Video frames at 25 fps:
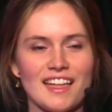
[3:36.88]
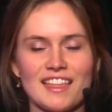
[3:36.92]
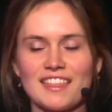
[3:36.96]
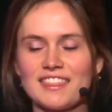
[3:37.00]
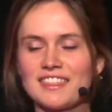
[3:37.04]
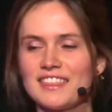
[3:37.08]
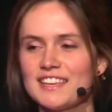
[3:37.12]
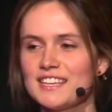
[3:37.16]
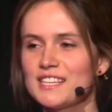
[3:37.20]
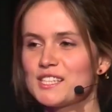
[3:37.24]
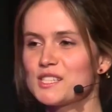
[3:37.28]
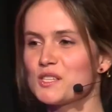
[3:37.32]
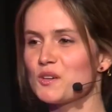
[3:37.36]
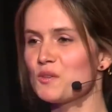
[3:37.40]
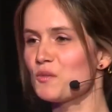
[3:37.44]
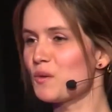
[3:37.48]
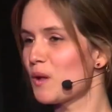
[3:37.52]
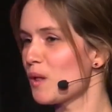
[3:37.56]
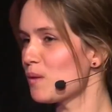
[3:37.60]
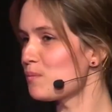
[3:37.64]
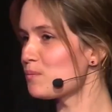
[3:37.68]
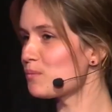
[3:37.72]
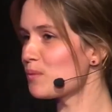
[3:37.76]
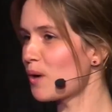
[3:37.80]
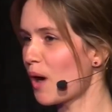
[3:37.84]
This
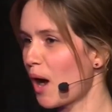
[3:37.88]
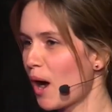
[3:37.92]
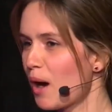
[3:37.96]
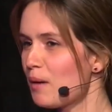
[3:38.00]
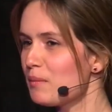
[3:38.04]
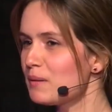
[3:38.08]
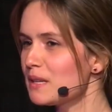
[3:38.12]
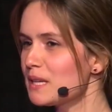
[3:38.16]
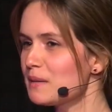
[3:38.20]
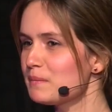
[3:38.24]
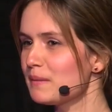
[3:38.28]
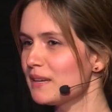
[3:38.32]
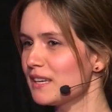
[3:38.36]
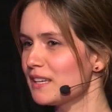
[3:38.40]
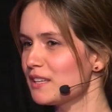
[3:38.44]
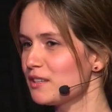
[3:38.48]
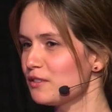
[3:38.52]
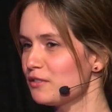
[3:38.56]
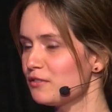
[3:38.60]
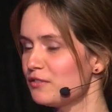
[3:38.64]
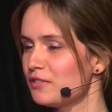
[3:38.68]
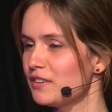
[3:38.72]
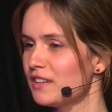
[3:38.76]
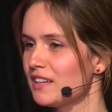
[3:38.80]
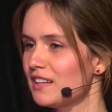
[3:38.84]
will probably make you
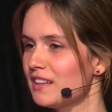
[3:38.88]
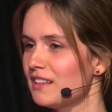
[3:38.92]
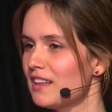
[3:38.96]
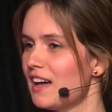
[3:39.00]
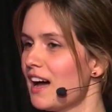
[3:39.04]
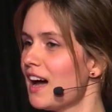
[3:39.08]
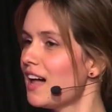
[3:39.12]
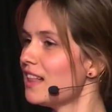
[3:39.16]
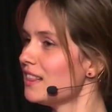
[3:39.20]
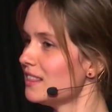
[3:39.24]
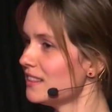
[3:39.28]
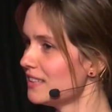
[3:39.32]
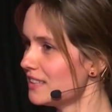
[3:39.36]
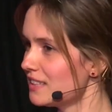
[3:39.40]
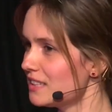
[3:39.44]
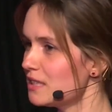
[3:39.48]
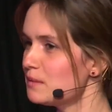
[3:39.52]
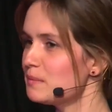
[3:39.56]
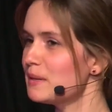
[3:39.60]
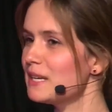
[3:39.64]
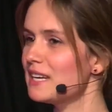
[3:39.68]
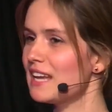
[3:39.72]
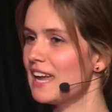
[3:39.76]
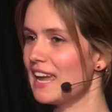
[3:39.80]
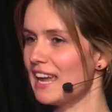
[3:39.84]
feel a little
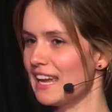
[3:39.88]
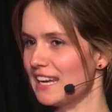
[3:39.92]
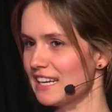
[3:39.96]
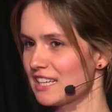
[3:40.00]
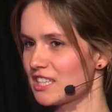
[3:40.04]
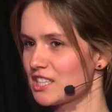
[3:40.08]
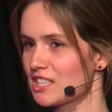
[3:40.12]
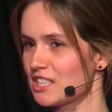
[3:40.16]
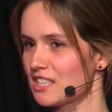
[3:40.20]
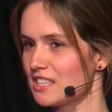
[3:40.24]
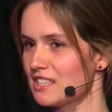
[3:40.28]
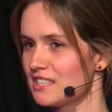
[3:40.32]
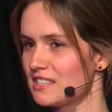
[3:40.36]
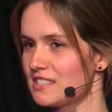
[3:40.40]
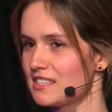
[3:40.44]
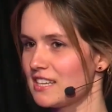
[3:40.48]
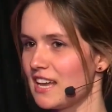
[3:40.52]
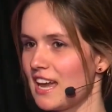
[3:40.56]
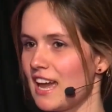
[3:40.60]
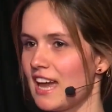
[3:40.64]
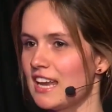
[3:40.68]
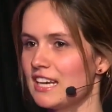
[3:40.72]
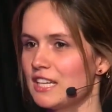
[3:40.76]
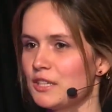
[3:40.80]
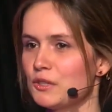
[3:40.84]
bit anxious,
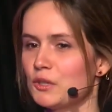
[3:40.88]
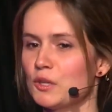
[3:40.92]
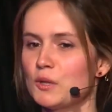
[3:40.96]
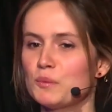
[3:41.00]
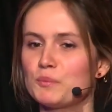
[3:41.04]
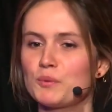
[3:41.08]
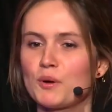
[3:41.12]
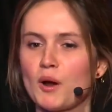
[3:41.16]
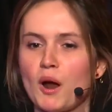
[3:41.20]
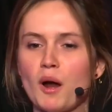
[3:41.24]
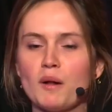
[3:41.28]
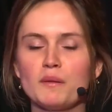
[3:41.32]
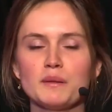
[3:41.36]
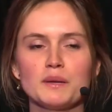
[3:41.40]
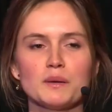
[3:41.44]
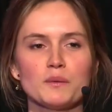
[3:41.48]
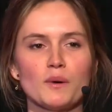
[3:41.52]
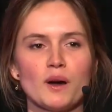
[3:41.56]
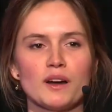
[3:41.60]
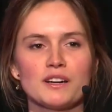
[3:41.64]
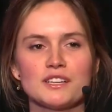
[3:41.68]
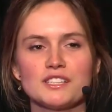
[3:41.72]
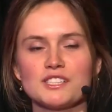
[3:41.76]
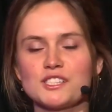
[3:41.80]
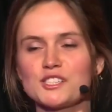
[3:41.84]
and you'll probably
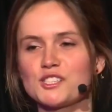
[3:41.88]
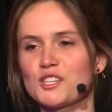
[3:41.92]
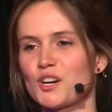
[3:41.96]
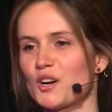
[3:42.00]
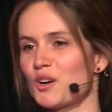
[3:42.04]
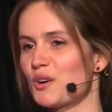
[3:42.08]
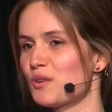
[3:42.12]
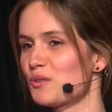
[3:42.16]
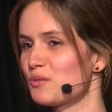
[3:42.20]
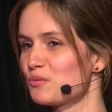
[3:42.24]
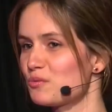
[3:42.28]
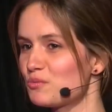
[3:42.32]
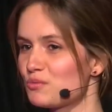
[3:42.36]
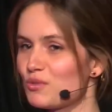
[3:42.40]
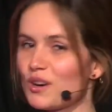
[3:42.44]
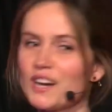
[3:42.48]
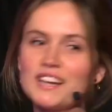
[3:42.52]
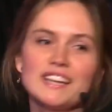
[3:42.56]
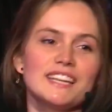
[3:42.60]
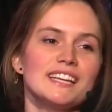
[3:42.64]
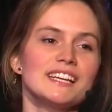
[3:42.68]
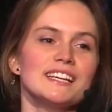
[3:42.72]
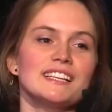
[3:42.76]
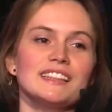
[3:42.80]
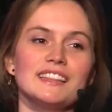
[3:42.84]
want to start
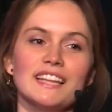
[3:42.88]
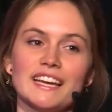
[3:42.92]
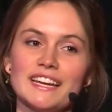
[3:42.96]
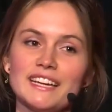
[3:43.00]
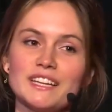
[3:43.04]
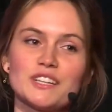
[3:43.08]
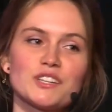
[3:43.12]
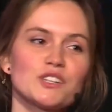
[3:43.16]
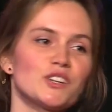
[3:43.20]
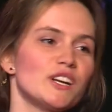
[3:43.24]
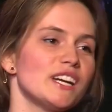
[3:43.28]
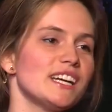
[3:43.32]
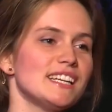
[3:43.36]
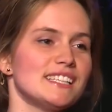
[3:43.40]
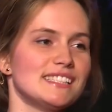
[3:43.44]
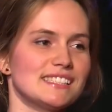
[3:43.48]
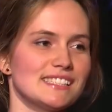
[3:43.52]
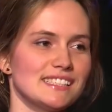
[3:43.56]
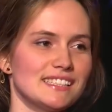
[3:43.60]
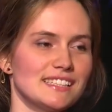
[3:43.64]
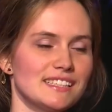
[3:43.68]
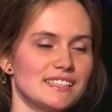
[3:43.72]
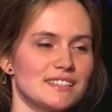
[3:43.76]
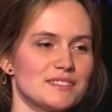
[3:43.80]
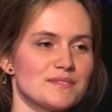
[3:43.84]
running like
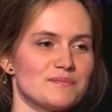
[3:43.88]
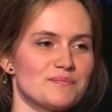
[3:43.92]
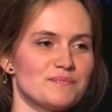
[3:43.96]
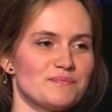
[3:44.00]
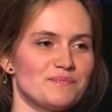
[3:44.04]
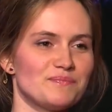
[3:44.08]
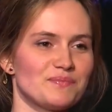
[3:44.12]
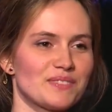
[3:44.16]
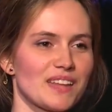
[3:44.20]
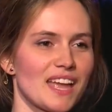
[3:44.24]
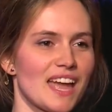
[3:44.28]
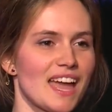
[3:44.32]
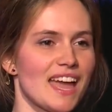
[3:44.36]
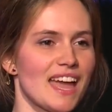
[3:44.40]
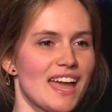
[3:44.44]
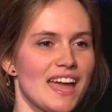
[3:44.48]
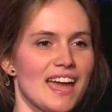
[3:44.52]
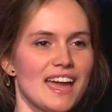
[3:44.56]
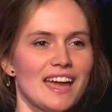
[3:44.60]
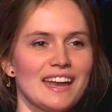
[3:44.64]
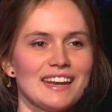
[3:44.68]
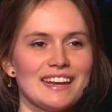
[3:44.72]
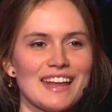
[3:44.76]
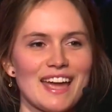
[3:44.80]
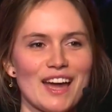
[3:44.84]
crazy.
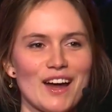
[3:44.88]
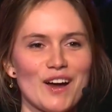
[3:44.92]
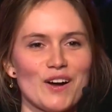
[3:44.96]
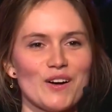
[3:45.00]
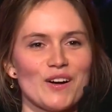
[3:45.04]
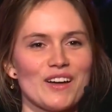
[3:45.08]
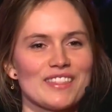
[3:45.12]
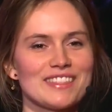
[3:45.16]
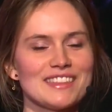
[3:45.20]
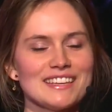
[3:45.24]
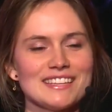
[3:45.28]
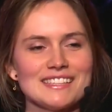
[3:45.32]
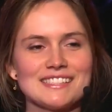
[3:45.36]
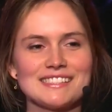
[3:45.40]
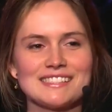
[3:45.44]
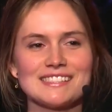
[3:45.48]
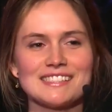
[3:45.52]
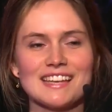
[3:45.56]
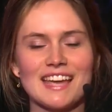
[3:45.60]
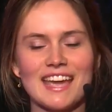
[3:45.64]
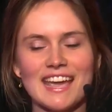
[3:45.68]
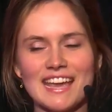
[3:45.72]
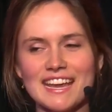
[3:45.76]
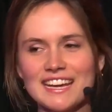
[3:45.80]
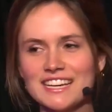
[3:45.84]
Now, this
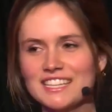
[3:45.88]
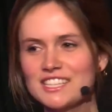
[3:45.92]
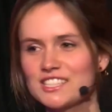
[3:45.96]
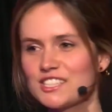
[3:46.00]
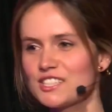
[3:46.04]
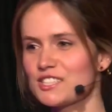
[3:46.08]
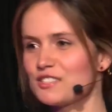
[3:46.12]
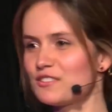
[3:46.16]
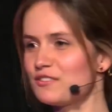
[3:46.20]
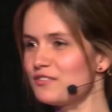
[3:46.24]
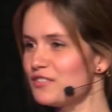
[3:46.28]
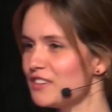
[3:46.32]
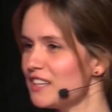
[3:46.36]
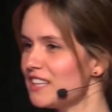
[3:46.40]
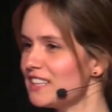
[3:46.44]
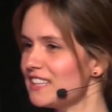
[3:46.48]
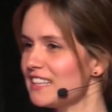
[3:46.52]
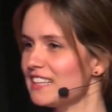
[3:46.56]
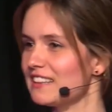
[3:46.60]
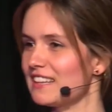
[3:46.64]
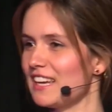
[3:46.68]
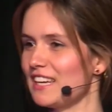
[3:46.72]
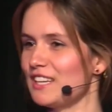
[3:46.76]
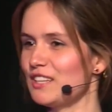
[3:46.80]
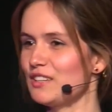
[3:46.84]
anxious
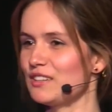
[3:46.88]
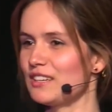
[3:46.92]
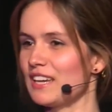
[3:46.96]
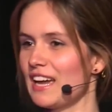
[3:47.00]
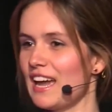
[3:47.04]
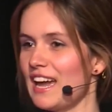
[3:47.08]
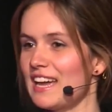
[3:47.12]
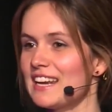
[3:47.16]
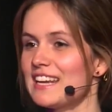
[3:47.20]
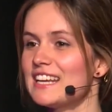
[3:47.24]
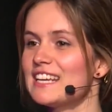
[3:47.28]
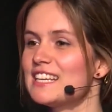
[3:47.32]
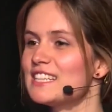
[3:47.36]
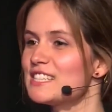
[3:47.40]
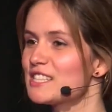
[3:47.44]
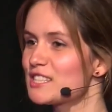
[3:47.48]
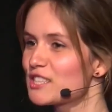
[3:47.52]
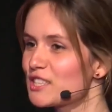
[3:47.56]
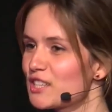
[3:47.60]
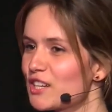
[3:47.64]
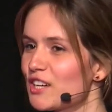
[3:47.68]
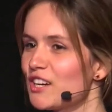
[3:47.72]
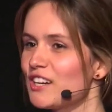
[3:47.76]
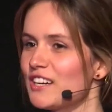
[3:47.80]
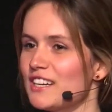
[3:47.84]
feeling that you get is
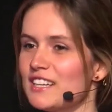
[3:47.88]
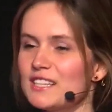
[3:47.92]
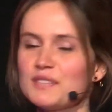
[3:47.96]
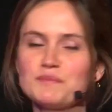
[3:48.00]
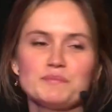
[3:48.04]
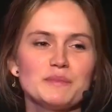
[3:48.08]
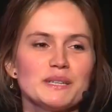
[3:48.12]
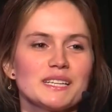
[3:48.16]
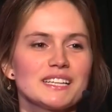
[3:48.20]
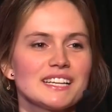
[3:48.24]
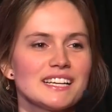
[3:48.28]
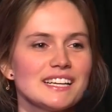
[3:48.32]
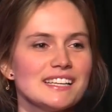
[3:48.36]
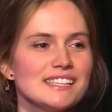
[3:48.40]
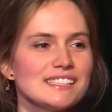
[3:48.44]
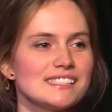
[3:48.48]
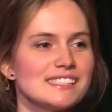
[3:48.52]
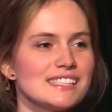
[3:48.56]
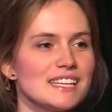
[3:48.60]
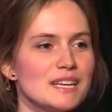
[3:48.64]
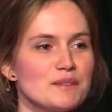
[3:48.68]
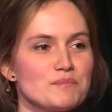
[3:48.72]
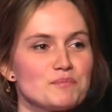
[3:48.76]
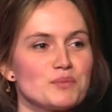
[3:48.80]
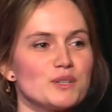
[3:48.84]
good because
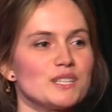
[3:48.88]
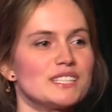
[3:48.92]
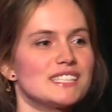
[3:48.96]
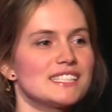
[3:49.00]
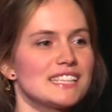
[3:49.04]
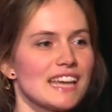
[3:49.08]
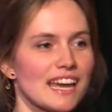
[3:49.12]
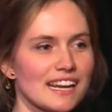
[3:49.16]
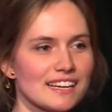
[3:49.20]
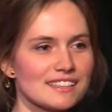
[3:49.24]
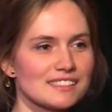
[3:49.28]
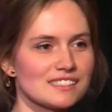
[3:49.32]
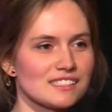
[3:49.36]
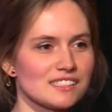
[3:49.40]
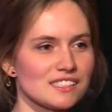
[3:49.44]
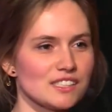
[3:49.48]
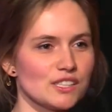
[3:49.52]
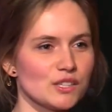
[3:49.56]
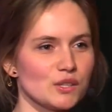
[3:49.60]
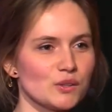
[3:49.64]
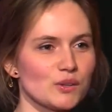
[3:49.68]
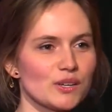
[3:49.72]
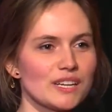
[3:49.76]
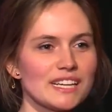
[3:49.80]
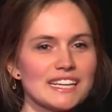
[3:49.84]
it protects
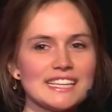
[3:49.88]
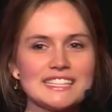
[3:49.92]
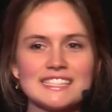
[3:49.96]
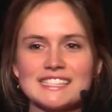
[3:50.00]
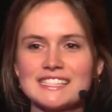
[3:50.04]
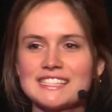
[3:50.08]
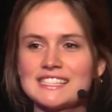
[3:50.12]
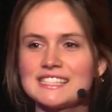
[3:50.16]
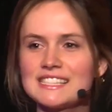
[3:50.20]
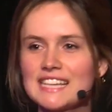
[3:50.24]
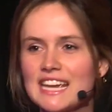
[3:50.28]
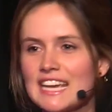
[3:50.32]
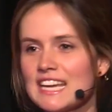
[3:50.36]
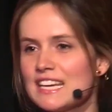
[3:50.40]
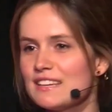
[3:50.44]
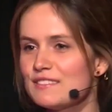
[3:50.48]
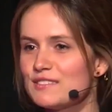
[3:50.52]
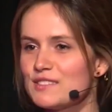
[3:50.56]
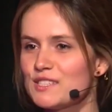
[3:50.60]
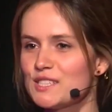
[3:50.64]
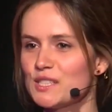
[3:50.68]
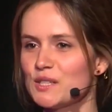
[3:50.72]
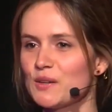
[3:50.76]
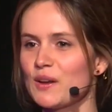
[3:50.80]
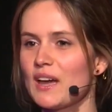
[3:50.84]
you, it
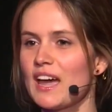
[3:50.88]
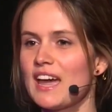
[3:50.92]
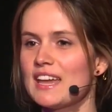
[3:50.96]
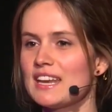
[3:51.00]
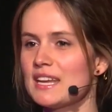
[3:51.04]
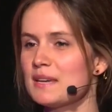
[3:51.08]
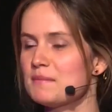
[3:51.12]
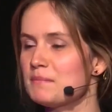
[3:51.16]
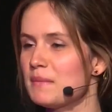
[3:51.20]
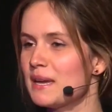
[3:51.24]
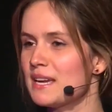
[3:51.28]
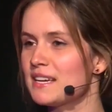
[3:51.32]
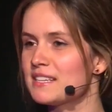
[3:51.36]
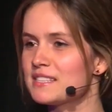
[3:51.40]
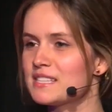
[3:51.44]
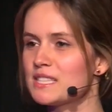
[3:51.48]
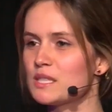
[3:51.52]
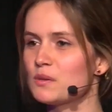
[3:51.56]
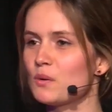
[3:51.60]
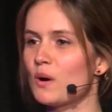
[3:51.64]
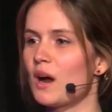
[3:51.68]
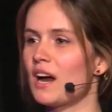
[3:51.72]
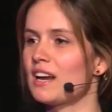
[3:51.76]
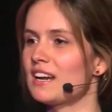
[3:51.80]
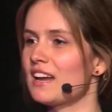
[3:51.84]
saves you, and it makes you
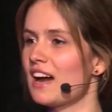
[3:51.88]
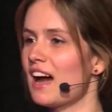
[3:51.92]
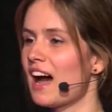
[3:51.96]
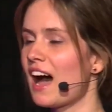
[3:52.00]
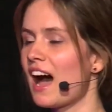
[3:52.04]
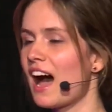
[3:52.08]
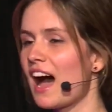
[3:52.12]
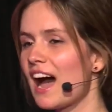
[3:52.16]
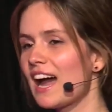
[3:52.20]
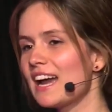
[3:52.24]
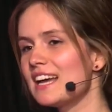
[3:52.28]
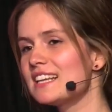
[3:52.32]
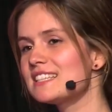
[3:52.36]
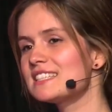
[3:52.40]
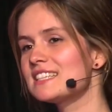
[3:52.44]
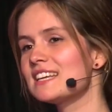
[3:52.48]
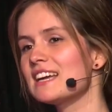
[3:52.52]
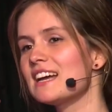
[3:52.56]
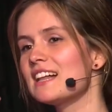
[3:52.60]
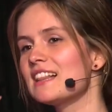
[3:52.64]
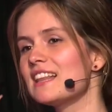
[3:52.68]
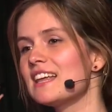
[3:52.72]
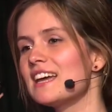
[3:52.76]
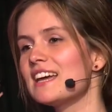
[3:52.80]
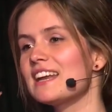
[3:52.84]
want to
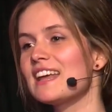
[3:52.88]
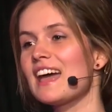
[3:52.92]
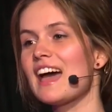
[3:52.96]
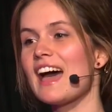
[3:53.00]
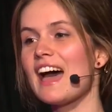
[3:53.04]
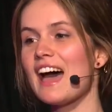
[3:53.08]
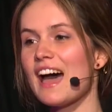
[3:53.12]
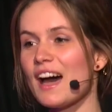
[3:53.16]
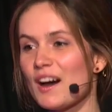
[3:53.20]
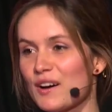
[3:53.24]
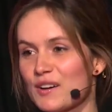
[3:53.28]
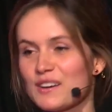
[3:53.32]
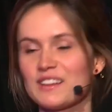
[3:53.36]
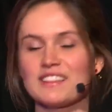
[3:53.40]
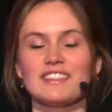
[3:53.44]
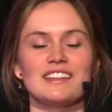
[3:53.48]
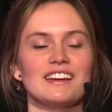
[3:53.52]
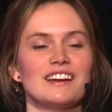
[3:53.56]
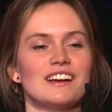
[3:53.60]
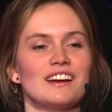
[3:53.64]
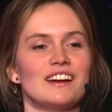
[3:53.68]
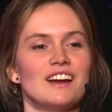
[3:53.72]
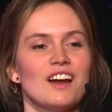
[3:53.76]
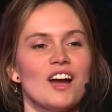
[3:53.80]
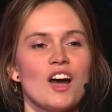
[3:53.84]
hightail it out of
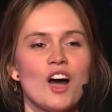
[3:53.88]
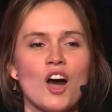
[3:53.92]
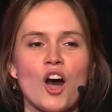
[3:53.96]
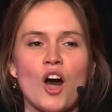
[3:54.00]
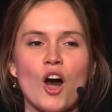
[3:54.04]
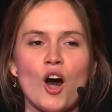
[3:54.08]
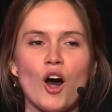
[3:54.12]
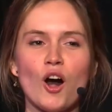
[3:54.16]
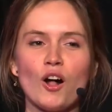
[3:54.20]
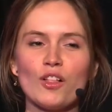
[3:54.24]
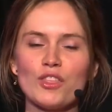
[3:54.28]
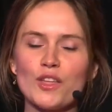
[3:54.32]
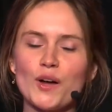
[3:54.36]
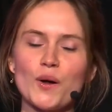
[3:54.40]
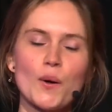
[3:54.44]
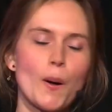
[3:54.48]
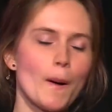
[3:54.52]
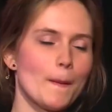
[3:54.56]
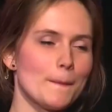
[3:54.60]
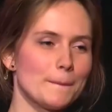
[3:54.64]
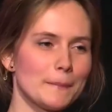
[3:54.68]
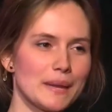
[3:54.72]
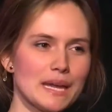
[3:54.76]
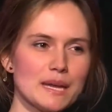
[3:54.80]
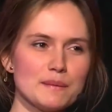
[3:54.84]
there. Although
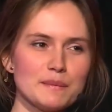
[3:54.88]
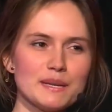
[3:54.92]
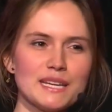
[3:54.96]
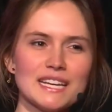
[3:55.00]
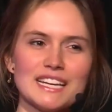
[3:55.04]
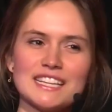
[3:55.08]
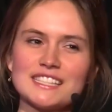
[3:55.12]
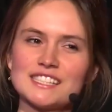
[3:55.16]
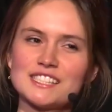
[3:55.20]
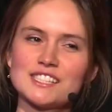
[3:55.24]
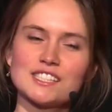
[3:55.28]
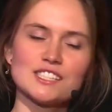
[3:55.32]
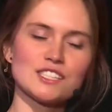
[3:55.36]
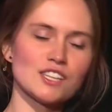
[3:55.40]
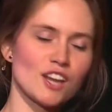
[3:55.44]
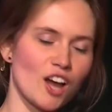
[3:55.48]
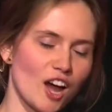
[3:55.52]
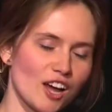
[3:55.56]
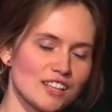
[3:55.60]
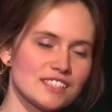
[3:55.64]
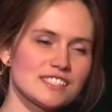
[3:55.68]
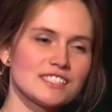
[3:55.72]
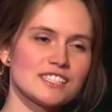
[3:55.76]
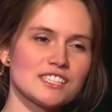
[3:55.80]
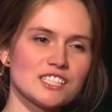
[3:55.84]
maybe it's
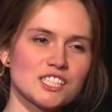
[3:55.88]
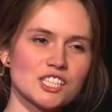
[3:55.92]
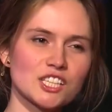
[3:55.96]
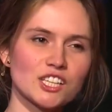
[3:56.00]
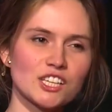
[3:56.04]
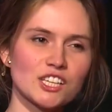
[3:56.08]
not such a